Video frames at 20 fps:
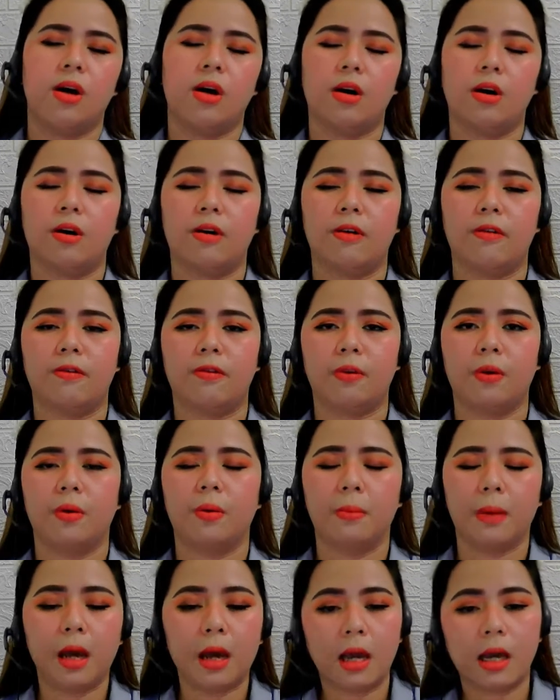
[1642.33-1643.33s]
of
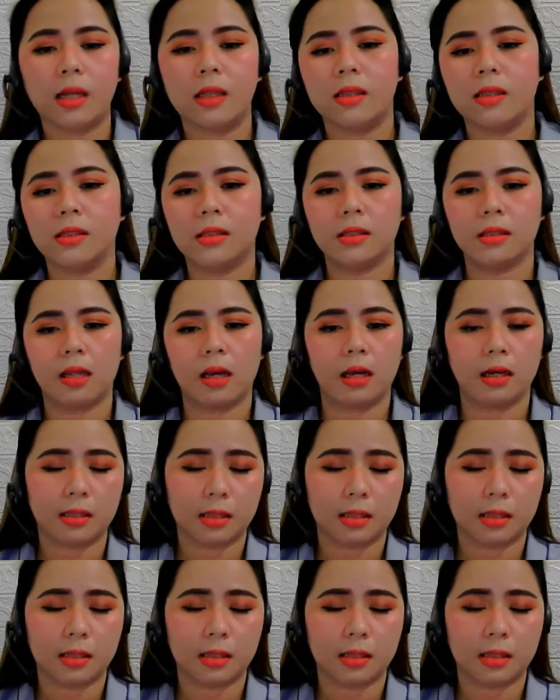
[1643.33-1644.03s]
romance, like